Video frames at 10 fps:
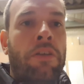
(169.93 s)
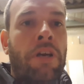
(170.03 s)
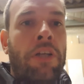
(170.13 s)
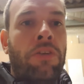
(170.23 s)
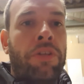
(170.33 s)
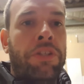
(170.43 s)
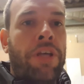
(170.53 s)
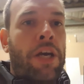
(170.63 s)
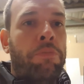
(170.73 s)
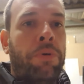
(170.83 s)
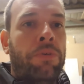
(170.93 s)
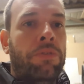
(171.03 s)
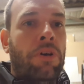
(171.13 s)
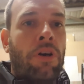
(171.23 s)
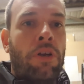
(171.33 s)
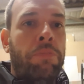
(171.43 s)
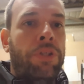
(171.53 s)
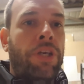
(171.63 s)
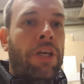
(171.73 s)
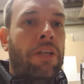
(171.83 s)
another staple kind of
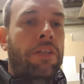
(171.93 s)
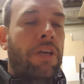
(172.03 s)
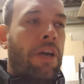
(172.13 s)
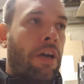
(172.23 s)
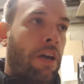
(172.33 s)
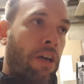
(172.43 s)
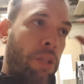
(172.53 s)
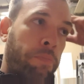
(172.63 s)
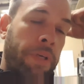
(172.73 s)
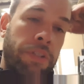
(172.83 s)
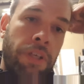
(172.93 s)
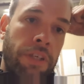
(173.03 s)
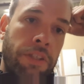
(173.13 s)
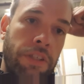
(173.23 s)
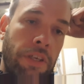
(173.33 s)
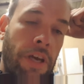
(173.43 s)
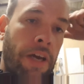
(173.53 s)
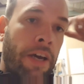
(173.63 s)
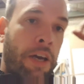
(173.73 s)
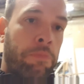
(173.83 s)
machine of the business.
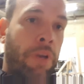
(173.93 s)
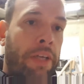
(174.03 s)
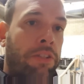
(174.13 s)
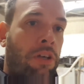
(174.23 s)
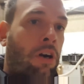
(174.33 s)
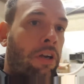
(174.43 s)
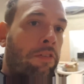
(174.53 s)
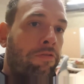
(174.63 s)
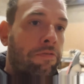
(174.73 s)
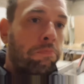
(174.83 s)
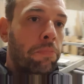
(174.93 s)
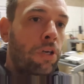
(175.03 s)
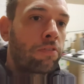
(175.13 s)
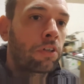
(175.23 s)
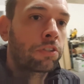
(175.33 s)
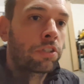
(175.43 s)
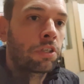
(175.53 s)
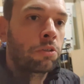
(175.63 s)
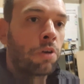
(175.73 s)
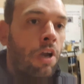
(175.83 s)
Let's kind of move on
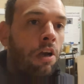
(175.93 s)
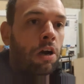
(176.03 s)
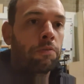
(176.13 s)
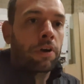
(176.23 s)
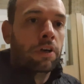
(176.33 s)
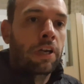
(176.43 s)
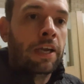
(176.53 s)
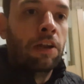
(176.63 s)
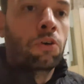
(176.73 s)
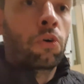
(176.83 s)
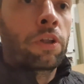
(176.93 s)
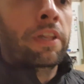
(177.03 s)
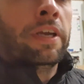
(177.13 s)
to, I'm not going to get it all in the